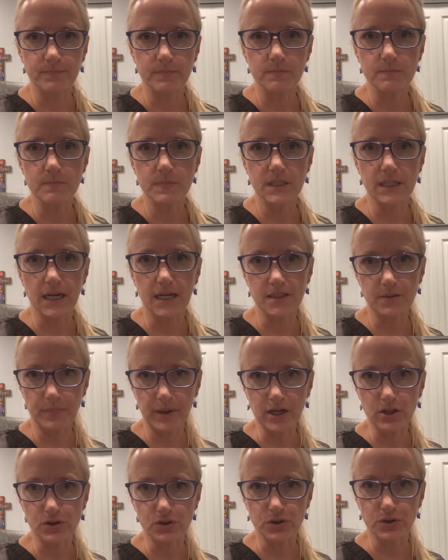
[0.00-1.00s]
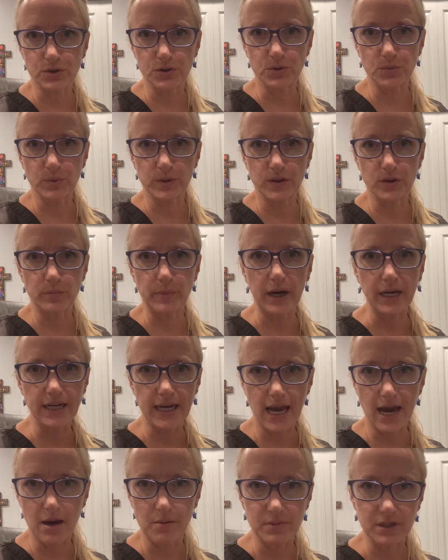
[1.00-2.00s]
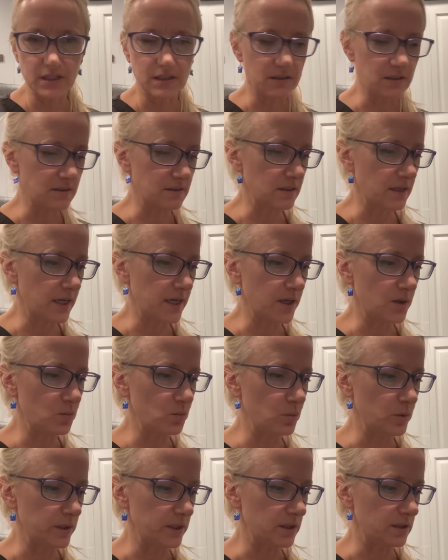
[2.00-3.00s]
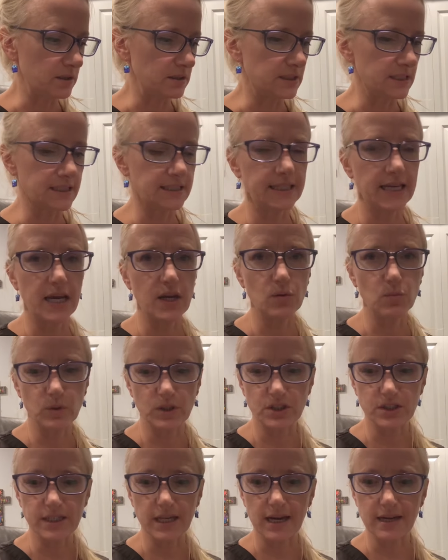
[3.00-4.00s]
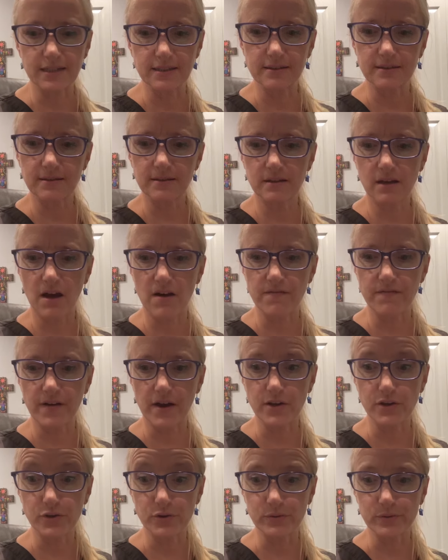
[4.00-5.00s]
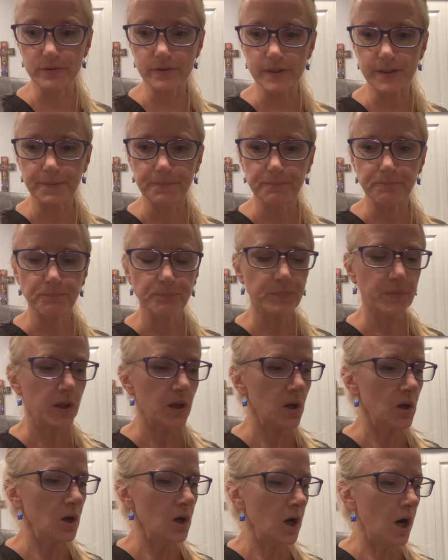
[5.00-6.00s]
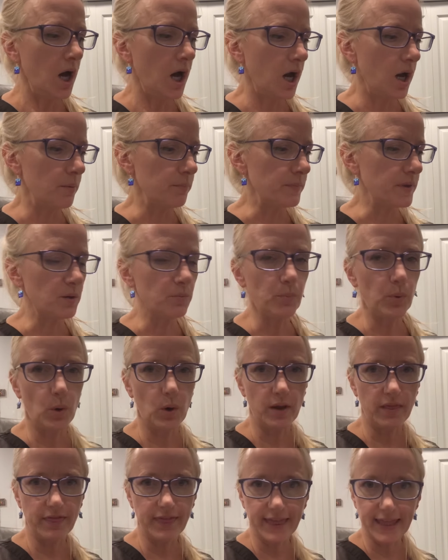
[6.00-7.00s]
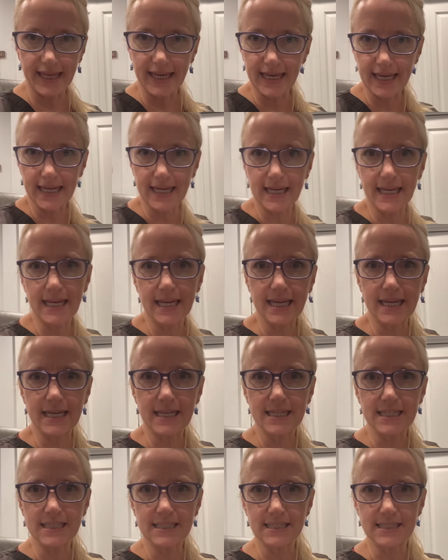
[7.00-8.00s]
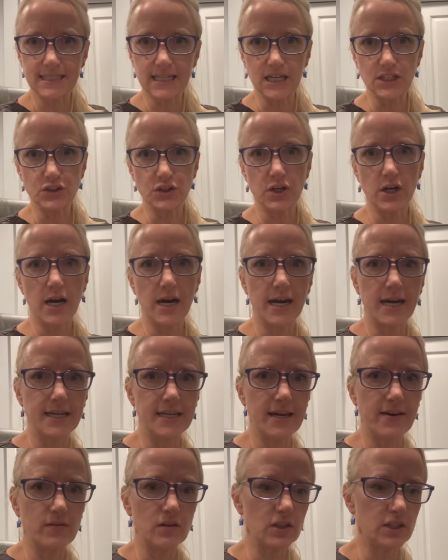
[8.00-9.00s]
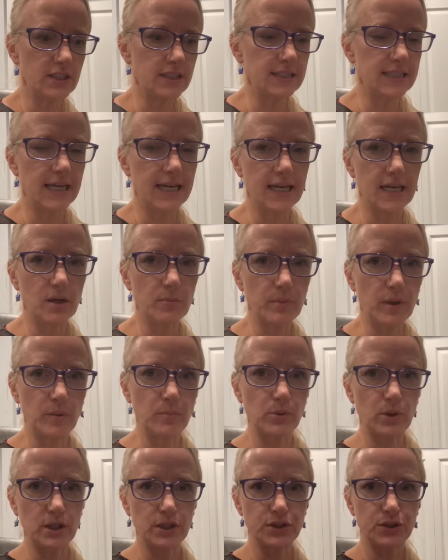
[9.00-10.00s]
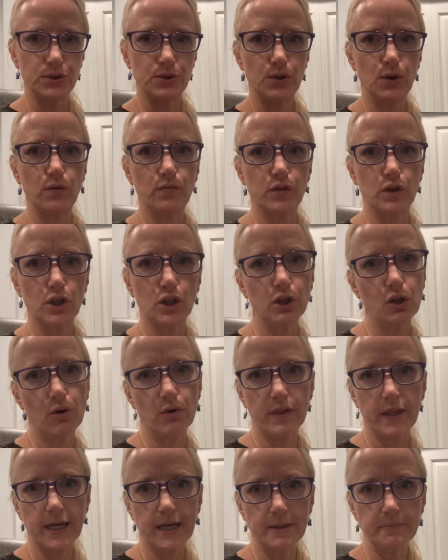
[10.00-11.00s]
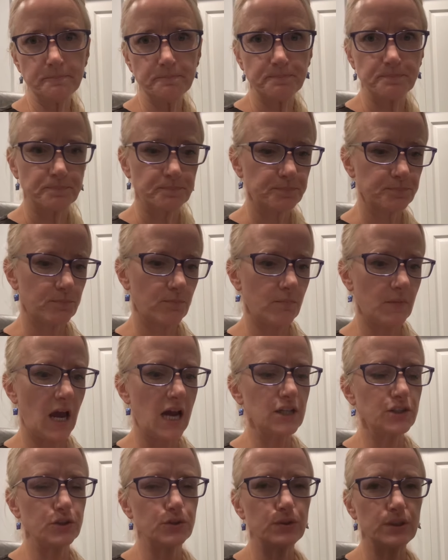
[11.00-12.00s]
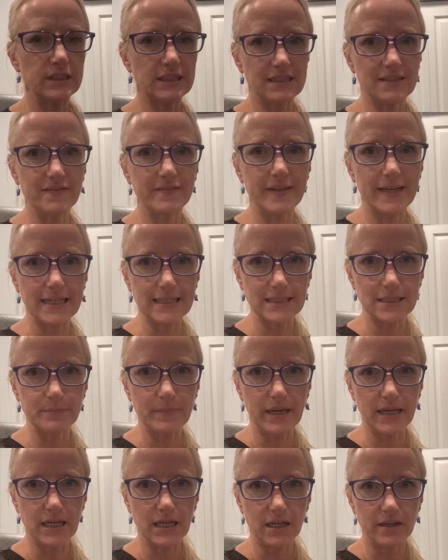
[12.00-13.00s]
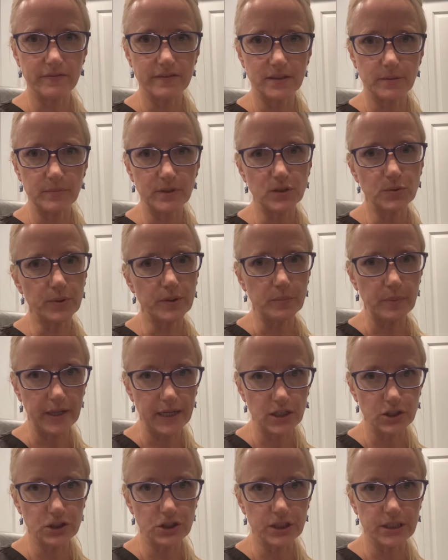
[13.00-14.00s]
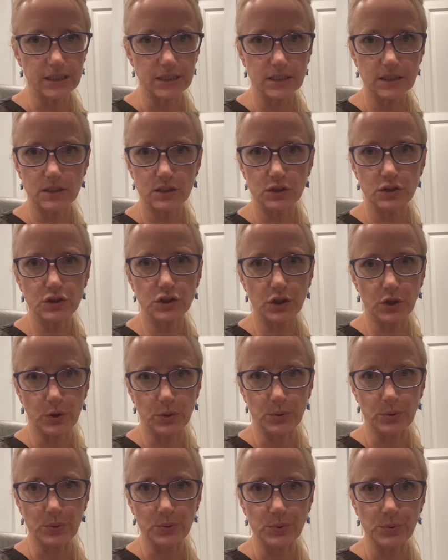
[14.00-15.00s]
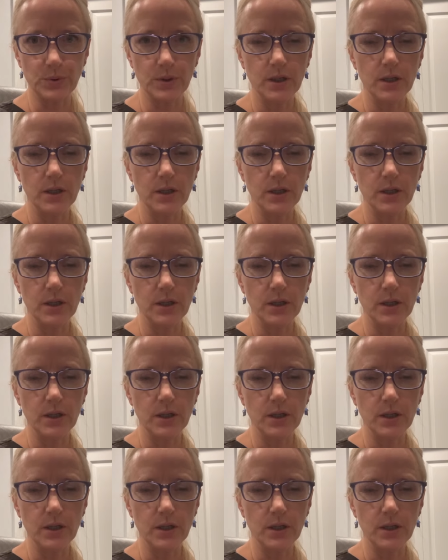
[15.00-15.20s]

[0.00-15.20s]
size patient or what their body habitus is like will dictate which size cuff I use. Important thing is I try never to take a blood pressure over clothing. I do disinfect my cuffs in between patients, so